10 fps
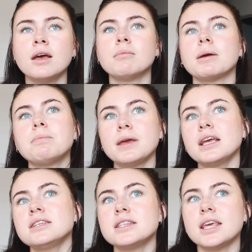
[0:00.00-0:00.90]
my
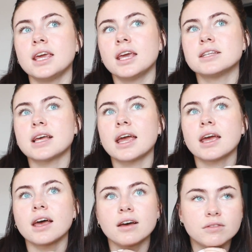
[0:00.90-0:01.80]
biggest thing is I
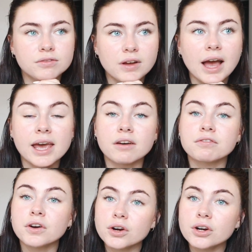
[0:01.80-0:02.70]
have
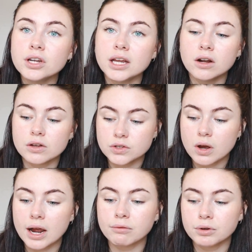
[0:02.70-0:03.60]
heard, and also
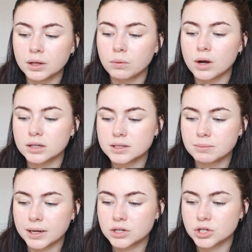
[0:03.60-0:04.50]
I really want
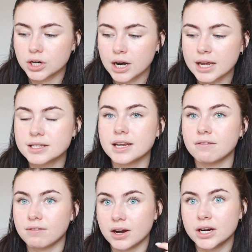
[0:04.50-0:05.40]
to make sure I
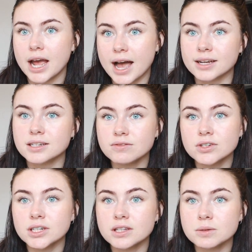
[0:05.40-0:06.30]
stay very active
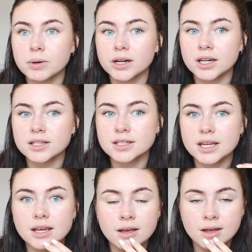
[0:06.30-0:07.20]
during this
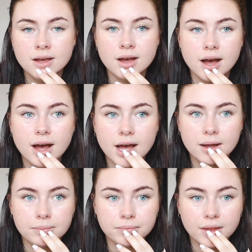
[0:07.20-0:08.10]
pregnancy.
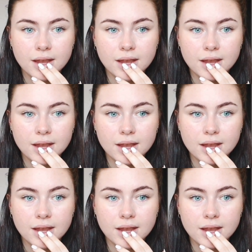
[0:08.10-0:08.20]
I